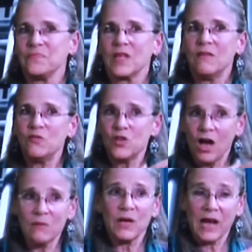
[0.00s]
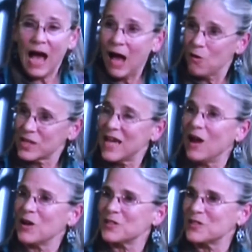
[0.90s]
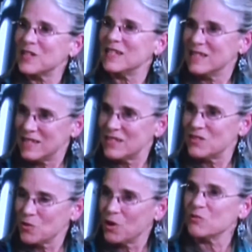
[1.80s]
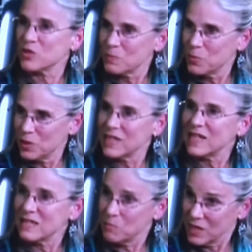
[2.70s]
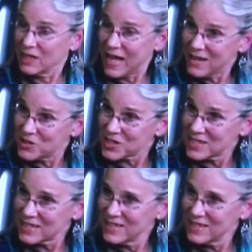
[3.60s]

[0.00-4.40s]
If you talk about how a character in this story was bullied in the Middle Ages,